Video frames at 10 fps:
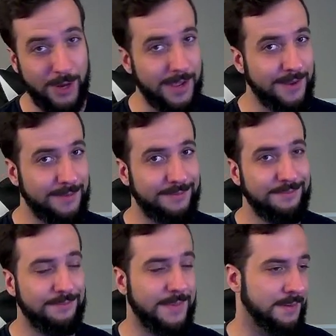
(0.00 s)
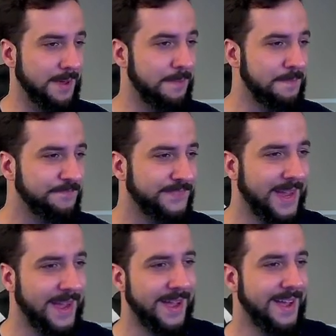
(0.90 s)
Right? Maybe.
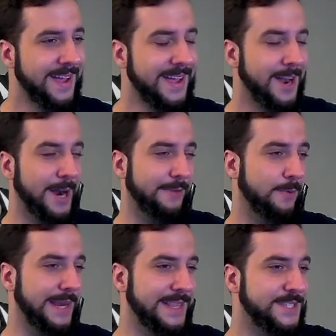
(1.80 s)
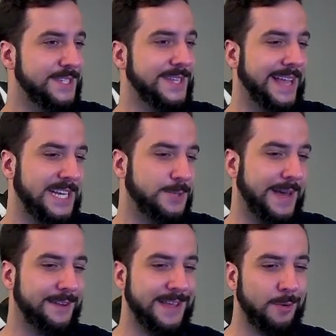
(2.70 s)
All right, everybody. This is the last
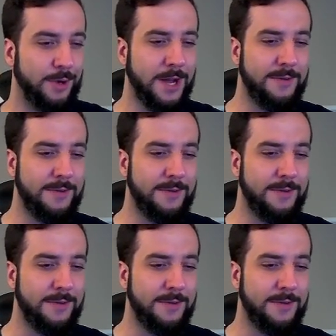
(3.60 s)
battle that we'll